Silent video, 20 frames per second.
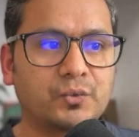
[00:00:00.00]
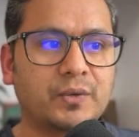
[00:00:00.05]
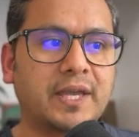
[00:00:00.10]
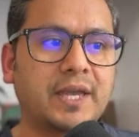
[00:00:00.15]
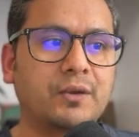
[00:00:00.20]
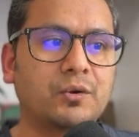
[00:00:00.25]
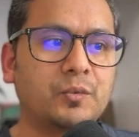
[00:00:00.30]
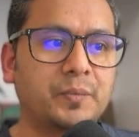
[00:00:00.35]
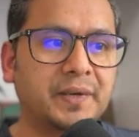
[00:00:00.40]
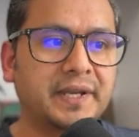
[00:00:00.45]

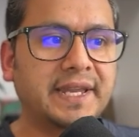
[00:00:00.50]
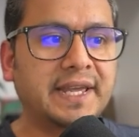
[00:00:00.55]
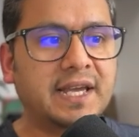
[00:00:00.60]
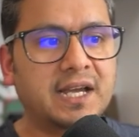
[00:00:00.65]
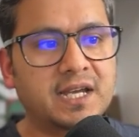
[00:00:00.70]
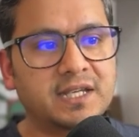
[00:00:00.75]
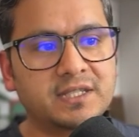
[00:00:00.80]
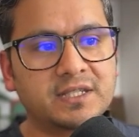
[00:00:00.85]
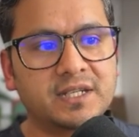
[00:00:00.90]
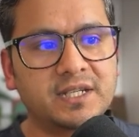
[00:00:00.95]
Okay.
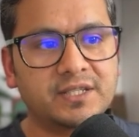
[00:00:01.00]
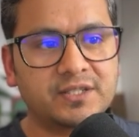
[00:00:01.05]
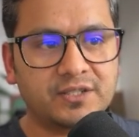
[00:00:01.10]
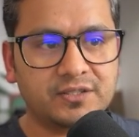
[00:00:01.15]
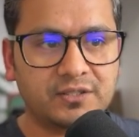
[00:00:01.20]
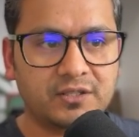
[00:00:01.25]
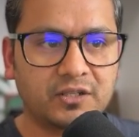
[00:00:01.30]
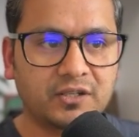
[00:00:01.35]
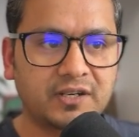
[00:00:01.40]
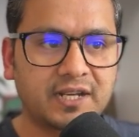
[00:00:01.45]
OpenAI is a
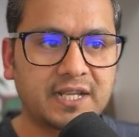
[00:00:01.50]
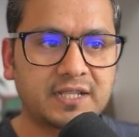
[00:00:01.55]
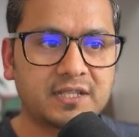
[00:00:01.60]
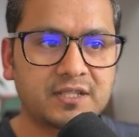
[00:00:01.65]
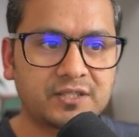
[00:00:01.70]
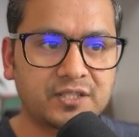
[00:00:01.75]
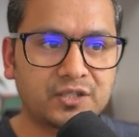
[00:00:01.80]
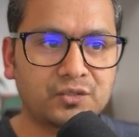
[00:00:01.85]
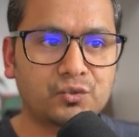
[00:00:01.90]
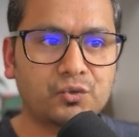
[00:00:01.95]
research
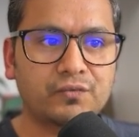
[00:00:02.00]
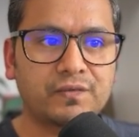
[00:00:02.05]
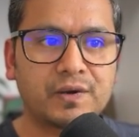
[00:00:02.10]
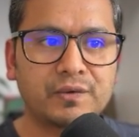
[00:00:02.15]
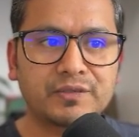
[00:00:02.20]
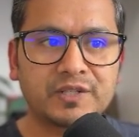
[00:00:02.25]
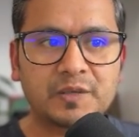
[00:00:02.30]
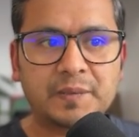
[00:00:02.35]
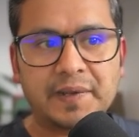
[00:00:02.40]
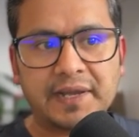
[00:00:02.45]
organization
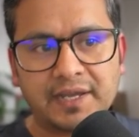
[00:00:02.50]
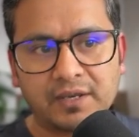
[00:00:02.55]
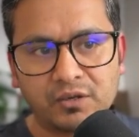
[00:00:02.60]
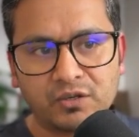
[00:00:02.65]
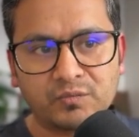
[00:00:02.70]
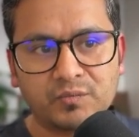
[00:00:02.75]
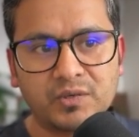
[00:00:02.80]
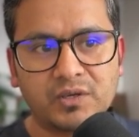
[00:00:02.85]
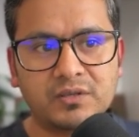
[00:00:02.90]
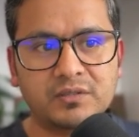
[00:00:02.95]
co-founded by
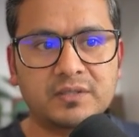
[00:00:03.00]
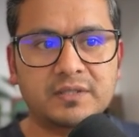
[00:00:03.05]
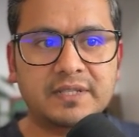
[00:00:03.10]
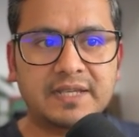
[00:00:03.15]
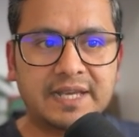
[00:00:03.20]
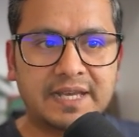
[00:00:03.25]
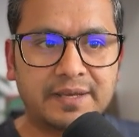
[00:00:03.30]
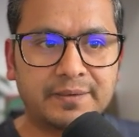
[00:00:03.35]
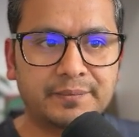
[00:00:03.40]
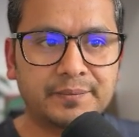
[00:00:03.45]
Elon Musk,
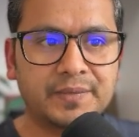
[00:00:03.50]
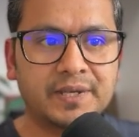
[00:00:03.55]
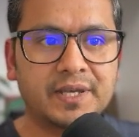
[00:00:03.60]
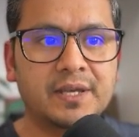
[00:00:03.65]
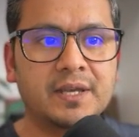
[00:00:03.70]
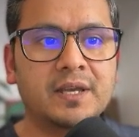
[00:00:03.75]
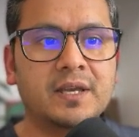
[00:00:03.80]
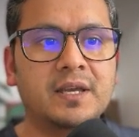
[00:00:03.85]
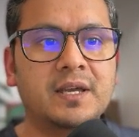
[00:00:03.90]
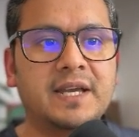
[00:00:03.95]
Sam,
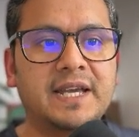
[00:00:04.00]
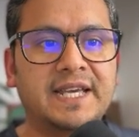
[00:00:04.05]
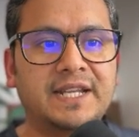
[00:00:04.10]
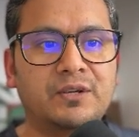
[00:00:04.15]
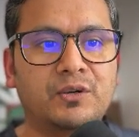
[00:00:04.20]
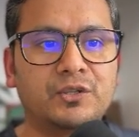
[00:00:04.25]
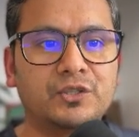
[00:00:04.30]
and